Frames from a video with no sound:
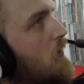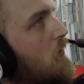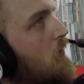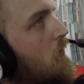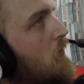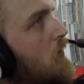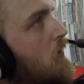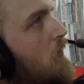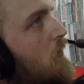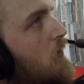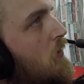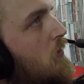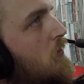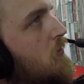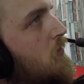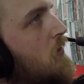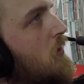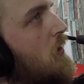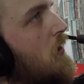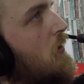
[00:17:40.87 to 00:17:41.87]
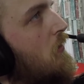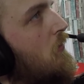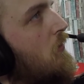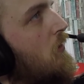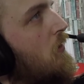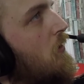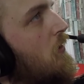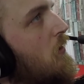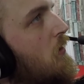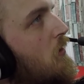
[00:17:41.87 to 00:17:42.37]
Where else are we?
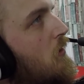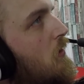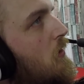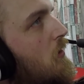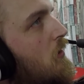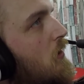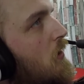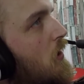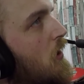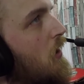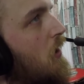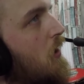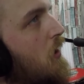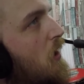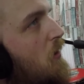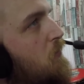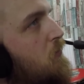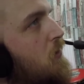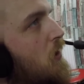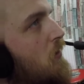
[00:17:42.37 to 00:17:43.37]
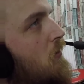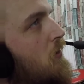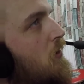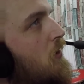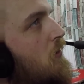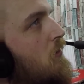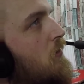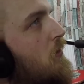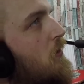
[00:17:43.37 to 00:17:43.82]
Hey, Caps, how are you doing?